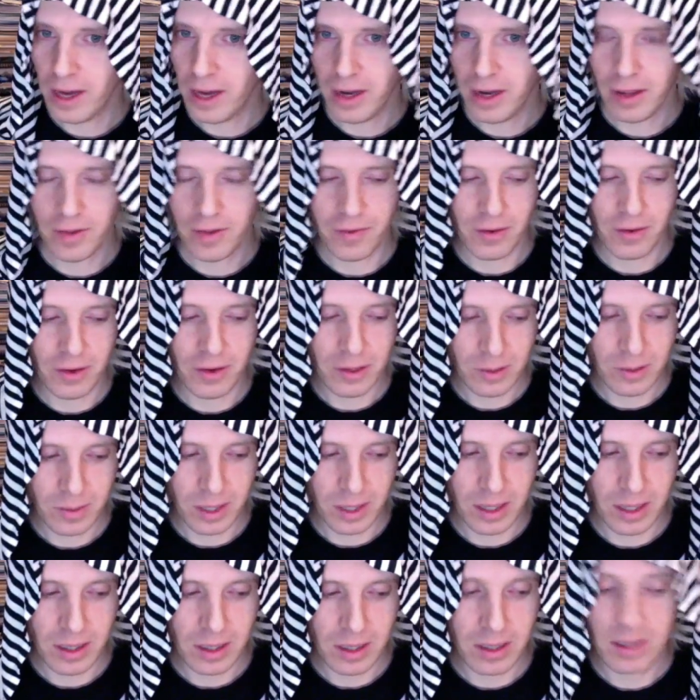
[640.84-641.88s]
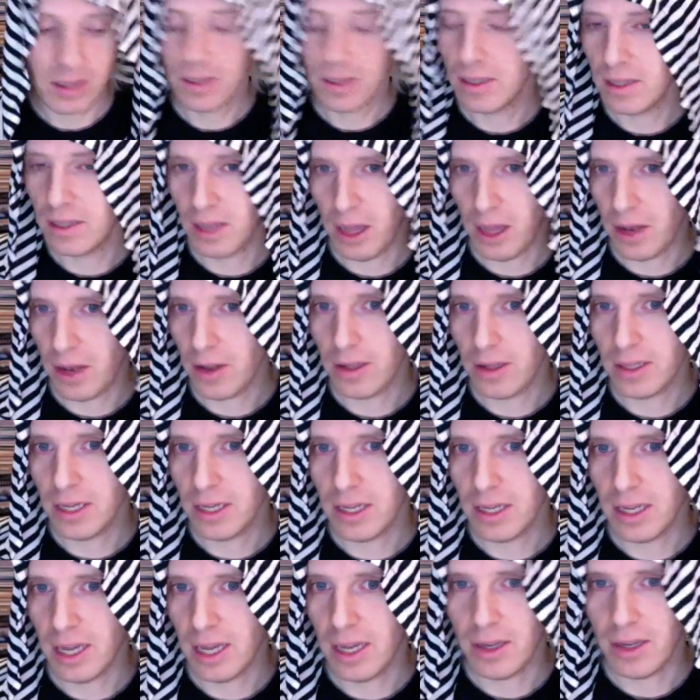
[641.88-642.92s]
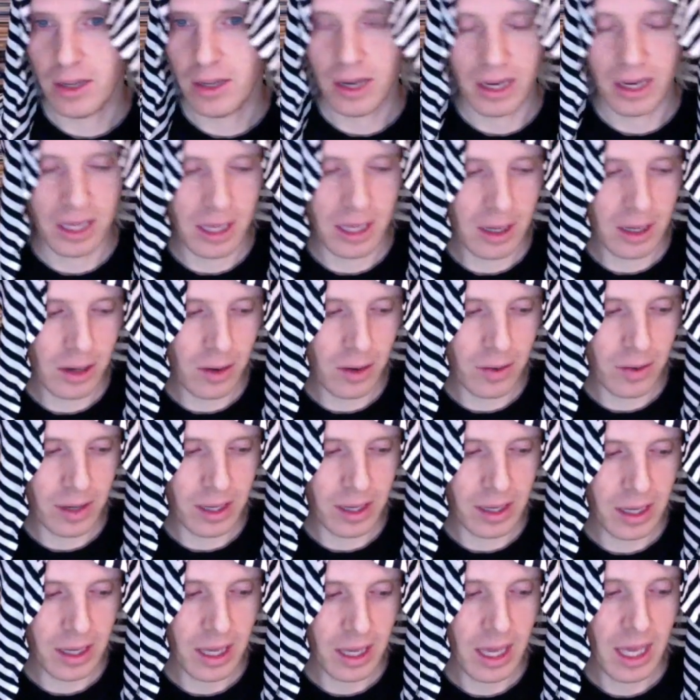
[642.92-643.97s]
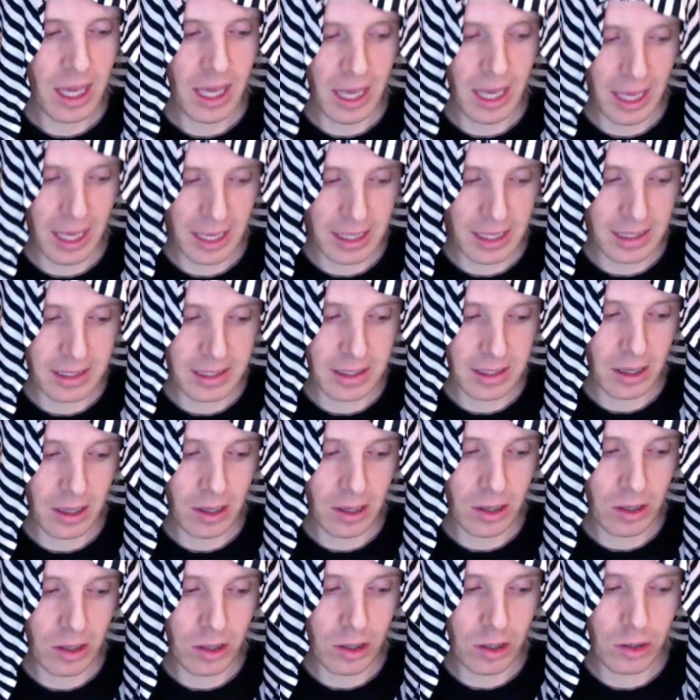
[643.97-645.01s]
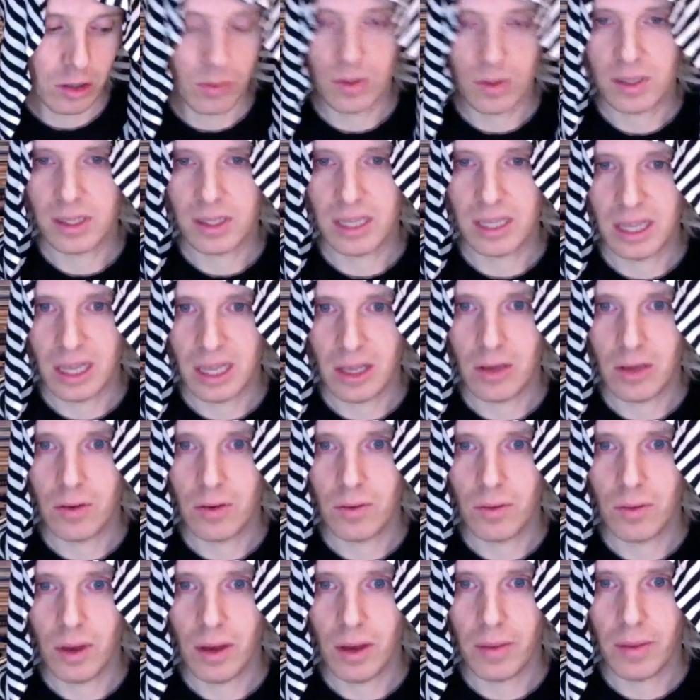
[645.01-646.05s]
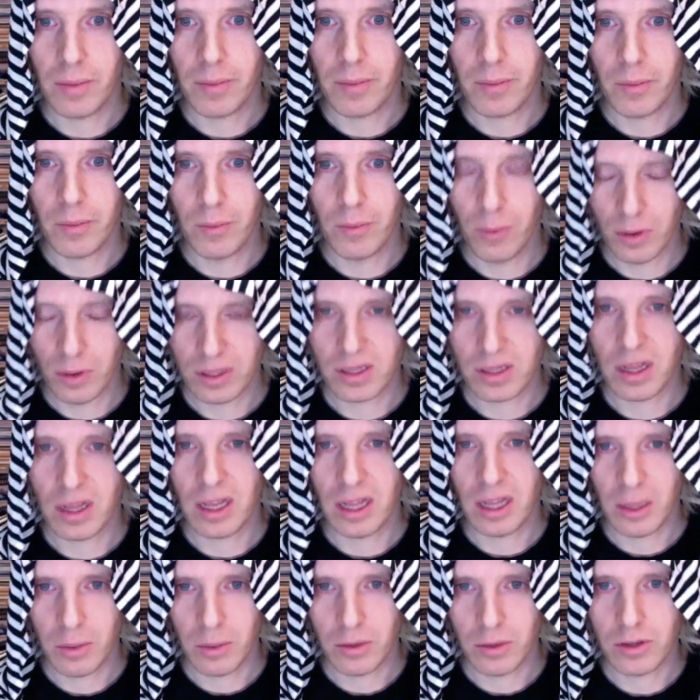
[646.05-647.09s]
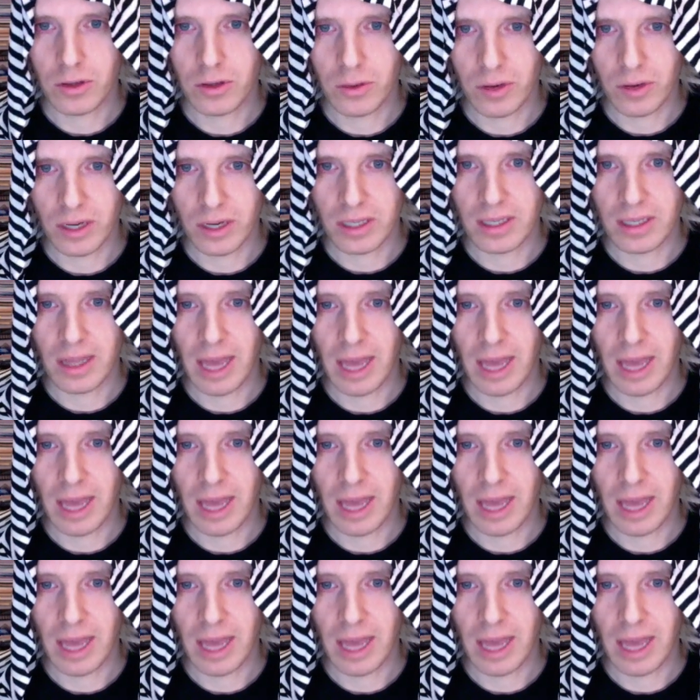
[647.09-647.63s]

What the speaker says: in the first week, it's not all done yet, you got to keep going, is you will see that you most likely will decrease the